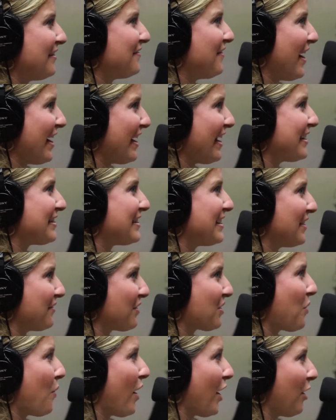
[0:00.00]
financing
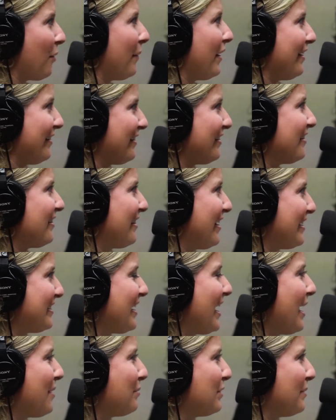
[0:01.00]
requirement, that
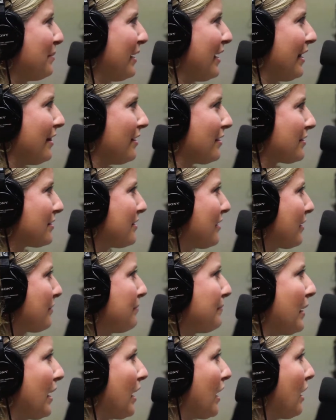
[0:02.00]
time limit, and they're stuck
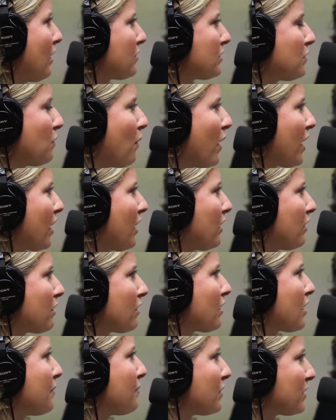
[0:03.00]
paying 20,
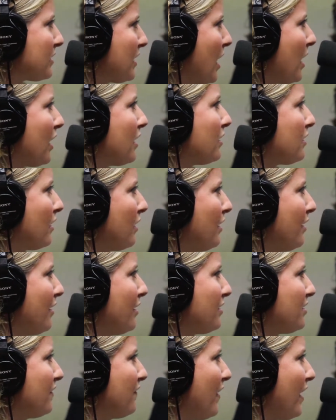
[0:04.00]
30%
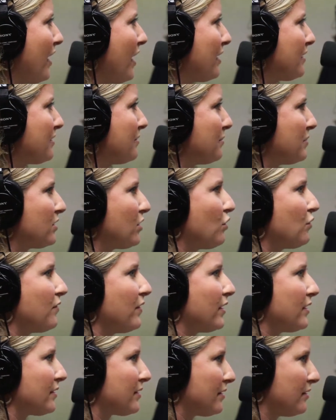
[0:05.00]
to finance some
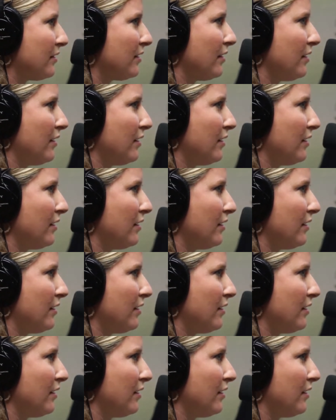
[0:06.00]
sofas.